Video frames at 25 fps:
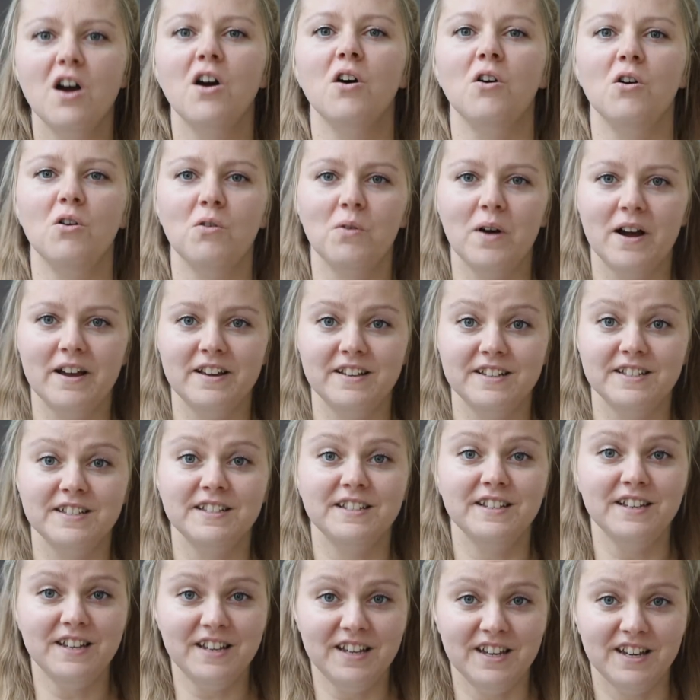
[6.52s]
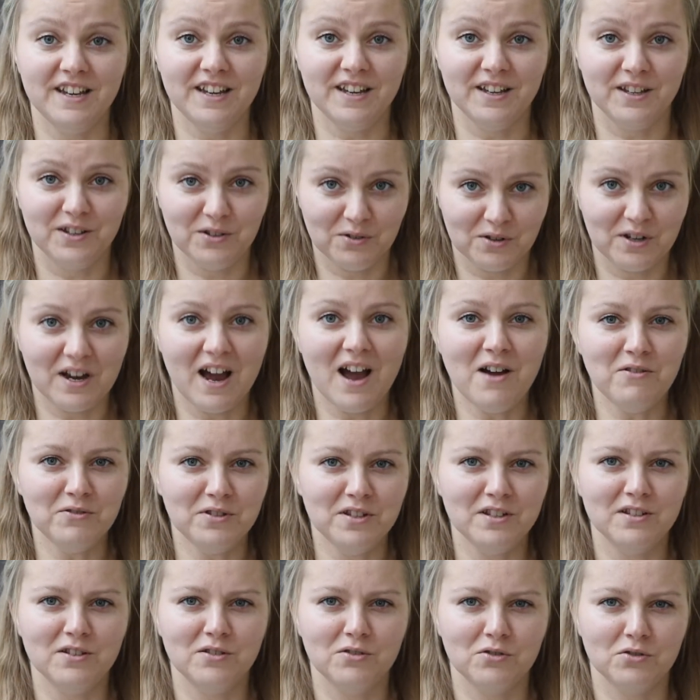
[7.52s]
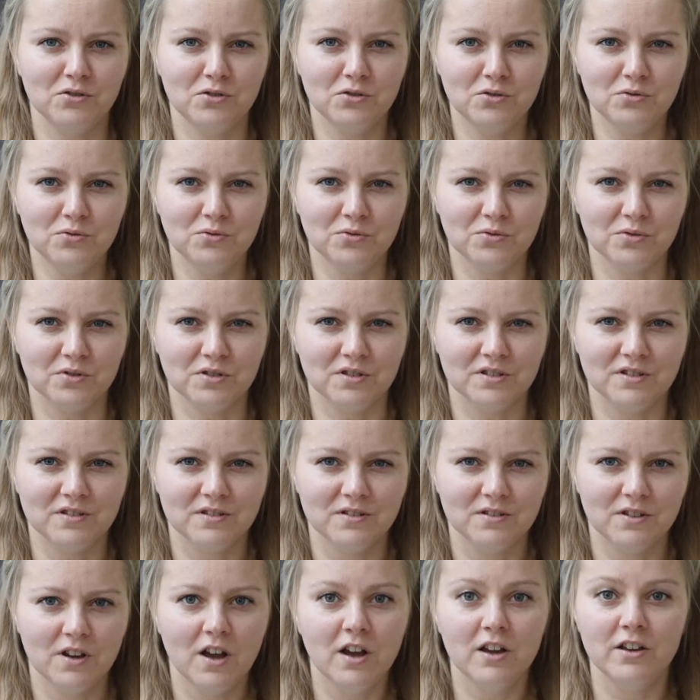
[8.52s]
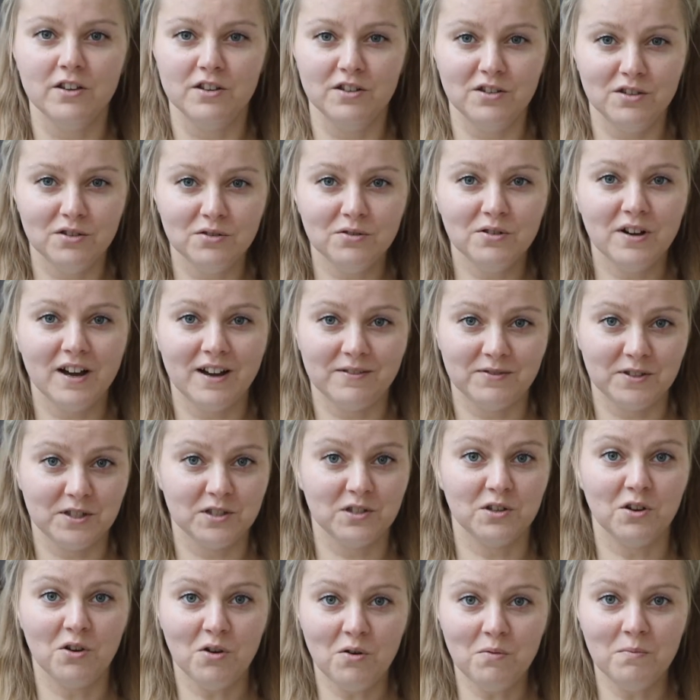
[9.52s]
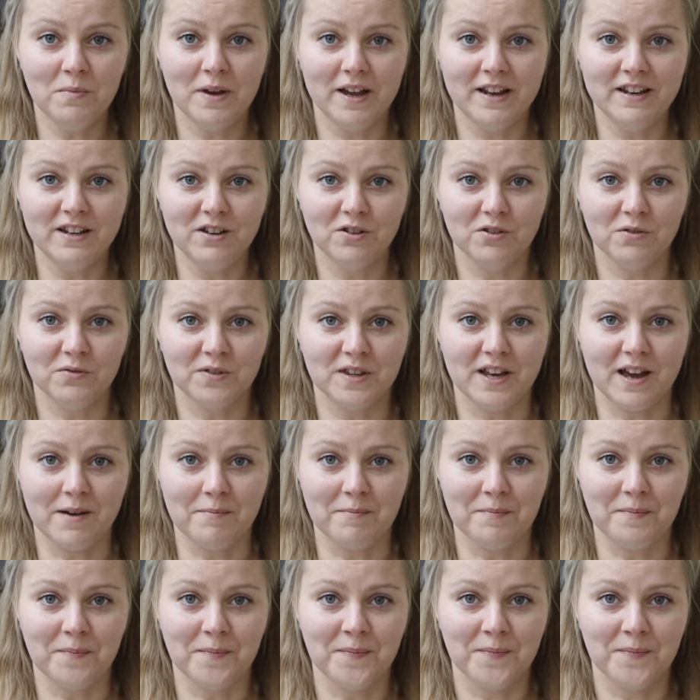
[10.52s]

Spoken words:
Oh, I see. You count in your shoes. You have so many of them.